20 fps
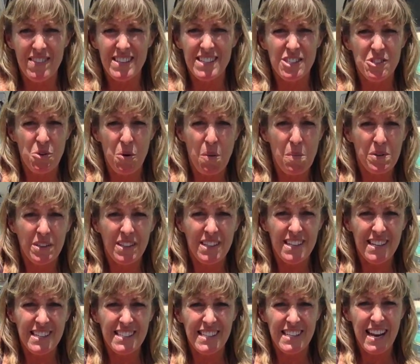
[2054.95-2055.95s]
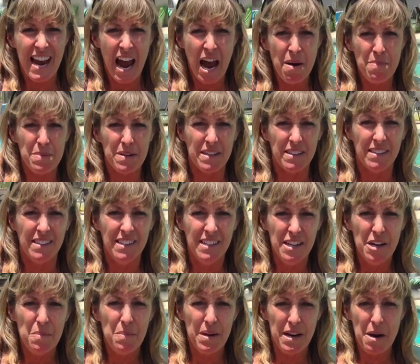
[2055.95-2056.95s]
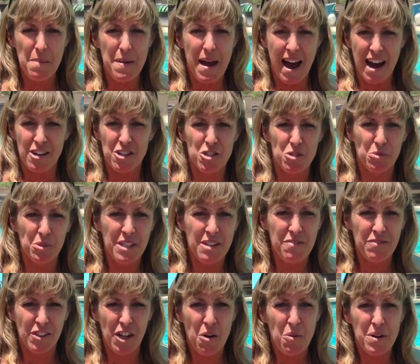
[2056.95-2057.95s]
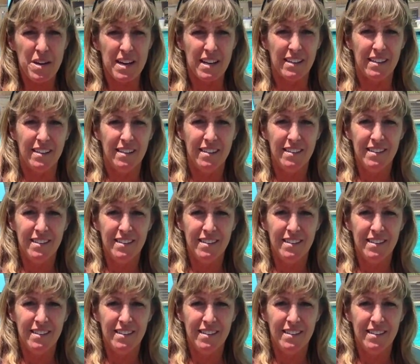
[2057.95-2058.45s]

this normally doesn't happen, but I'm actually floating.